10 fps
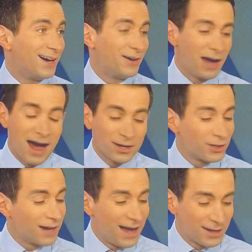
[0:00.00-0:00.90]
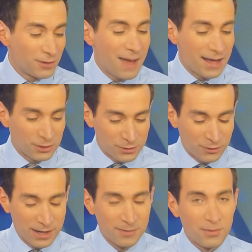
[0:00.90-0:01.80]
Honor matters
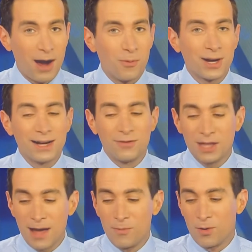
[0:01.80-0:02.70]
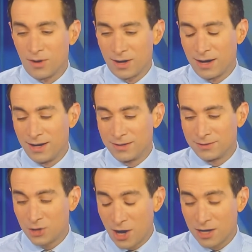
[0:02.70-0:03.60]
for him. We're going to have a lot more
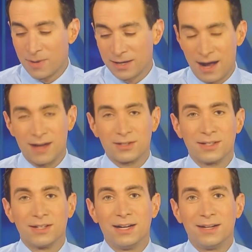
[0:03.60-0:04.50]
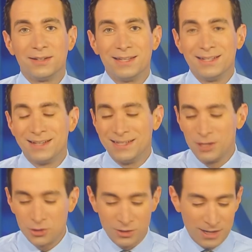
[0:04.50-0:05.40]
talk about honor in
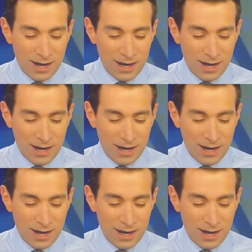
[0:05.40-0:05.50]
additional